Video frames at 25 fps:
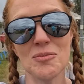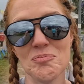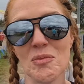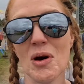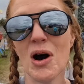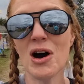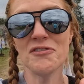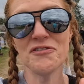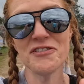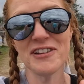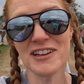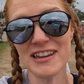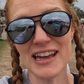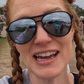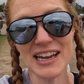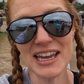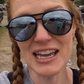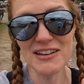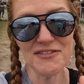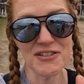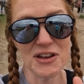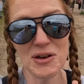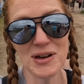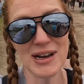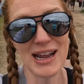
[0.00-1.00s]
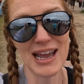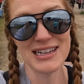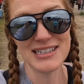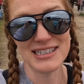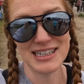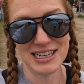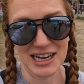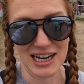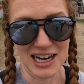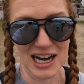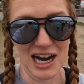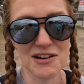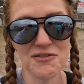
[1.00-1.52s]
hopefully that gave you an
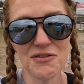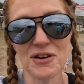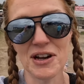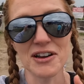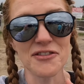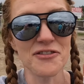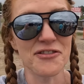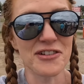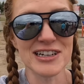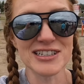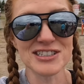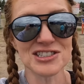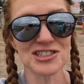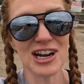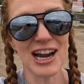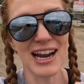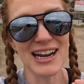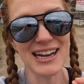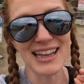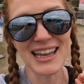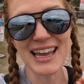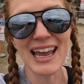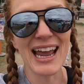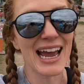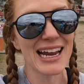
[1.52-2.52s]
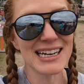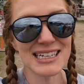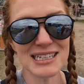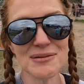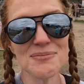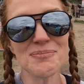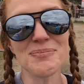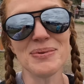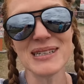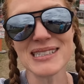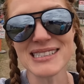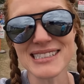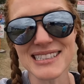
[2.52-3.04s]
idea of what a freeze-dried candy
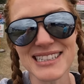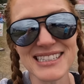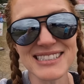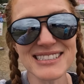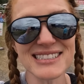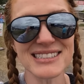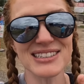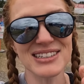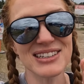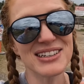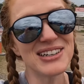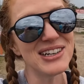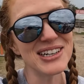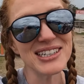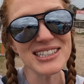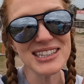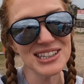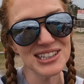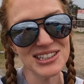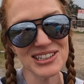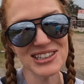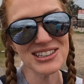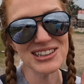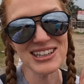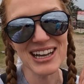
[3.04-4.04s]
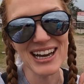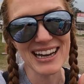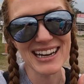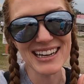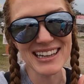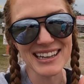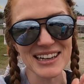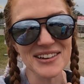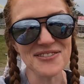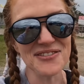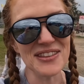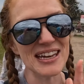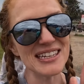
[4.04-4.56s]
business could look
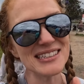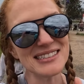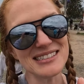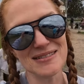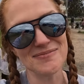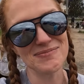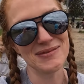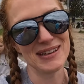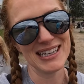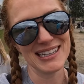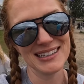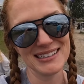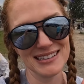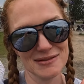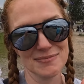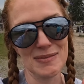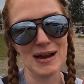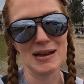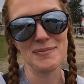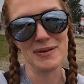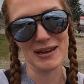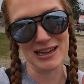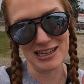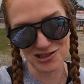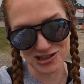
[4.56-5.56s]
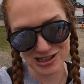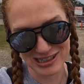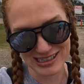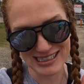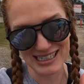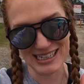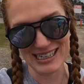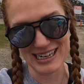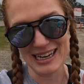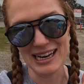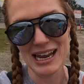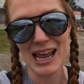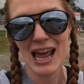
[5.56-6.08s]
like if that's something you might be
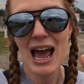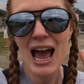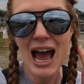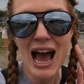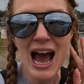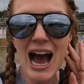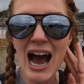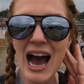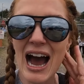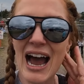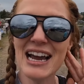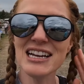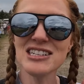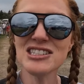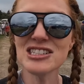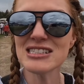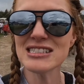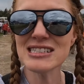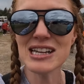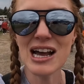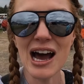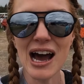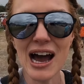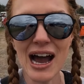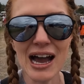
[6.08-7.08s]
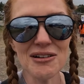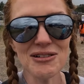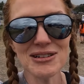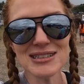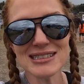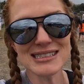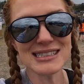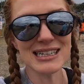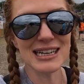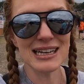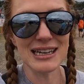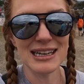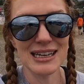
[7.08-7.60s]
interested in. Mom. I just thought I would
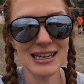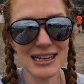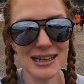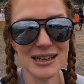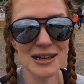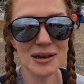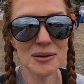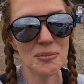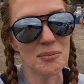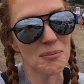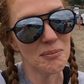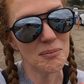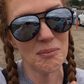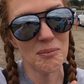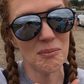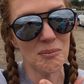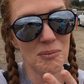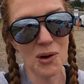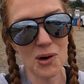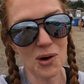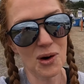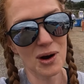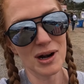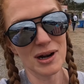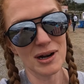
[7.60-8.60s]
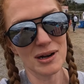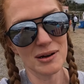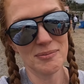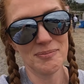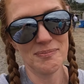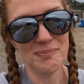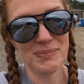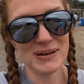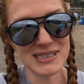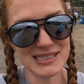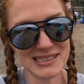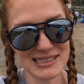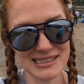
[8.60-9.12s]
see more
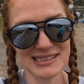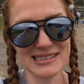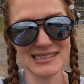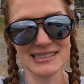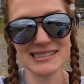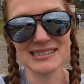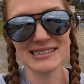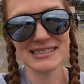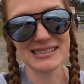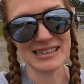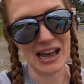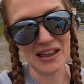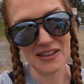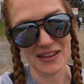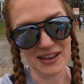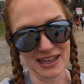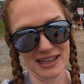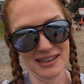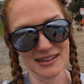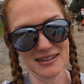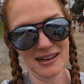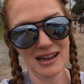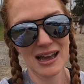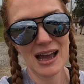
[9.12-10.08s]
businesses selling,